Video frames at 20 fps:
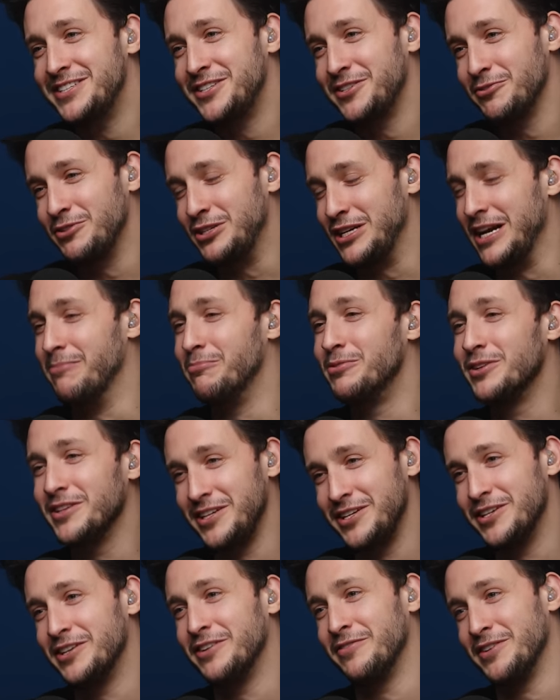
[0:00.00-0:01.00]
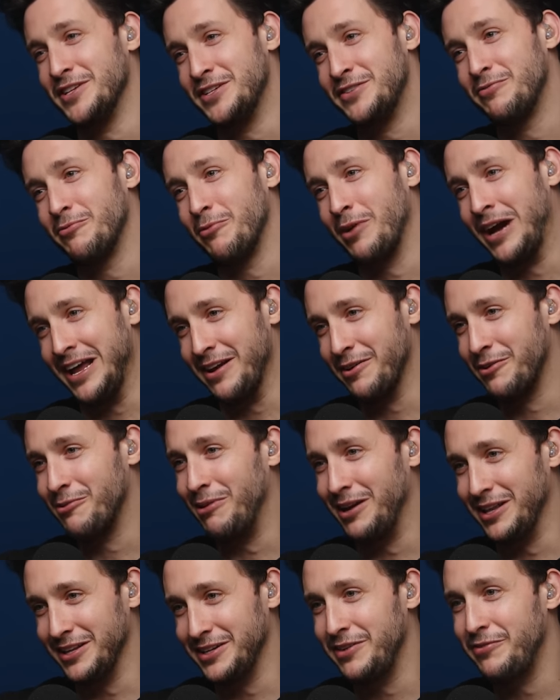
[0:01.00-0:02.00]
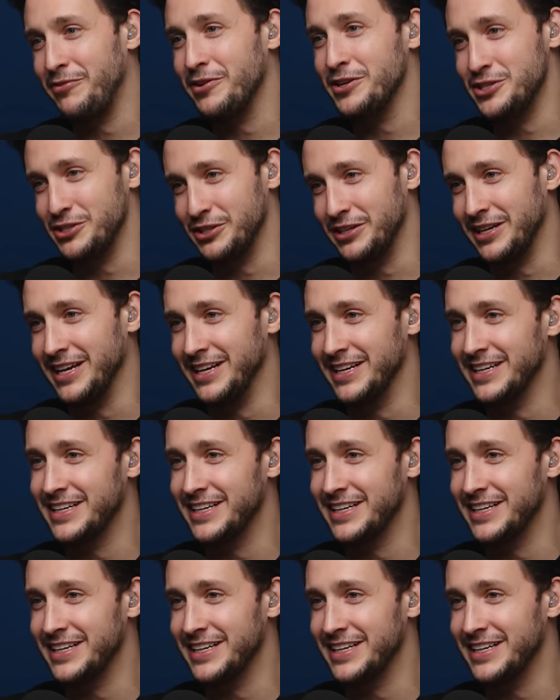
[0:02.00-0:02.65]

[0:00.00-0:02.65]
eat sushi i'm really nervous what kind of quality fish you're getting